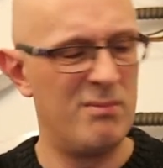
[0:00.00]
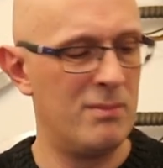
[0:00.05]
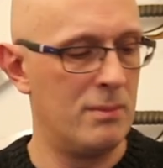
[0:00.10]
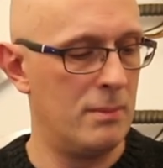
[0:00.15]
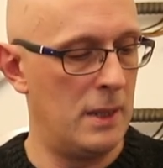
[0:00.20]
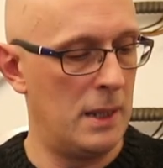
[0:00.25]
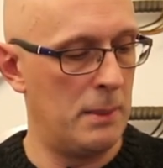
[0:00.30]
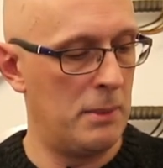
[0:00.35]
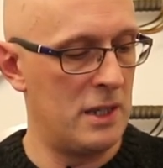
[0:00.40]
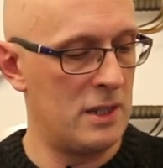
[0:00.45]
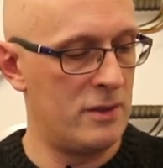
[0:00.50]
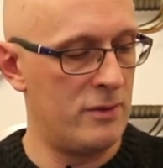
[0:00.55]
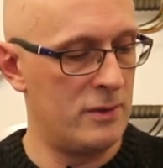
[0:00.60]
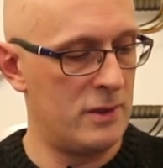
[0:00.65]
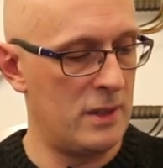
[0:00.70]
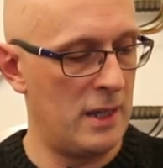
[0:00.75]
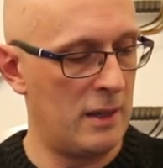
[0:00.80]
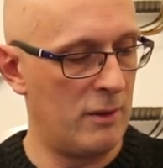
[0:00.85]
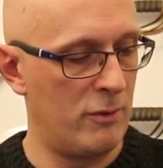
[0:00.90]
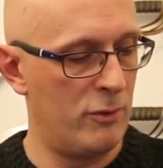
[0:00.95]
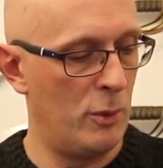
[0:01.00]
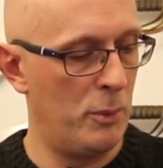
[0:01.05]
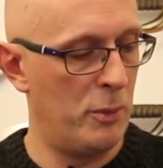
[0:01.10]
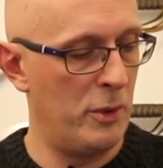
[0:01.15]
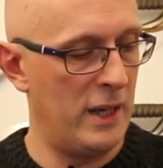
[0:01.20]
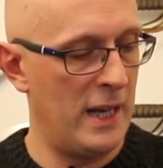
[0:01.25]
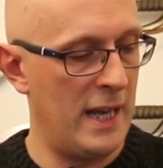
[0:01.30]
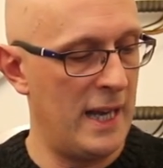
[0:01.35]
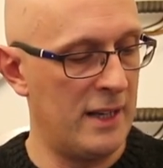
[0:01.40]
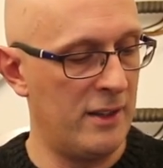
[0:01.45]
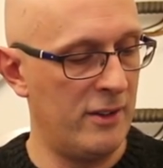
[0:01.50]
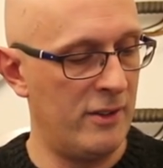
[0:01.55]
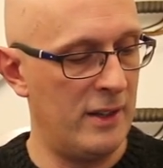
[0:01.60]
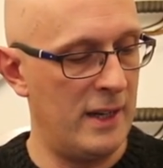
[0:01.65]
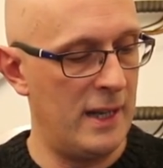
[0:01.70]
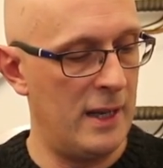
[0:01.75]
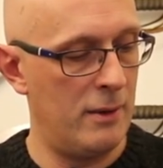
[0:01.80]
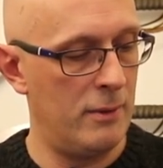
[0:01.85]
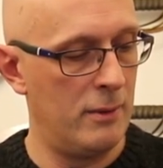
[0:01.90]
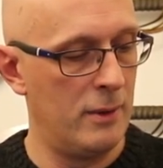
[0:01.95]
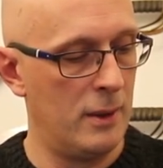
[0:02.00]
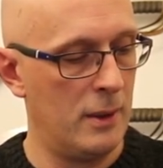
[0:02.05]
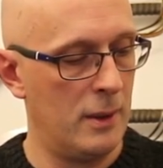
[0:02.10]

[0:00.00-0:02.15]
Maybe it's saying 4.8 now.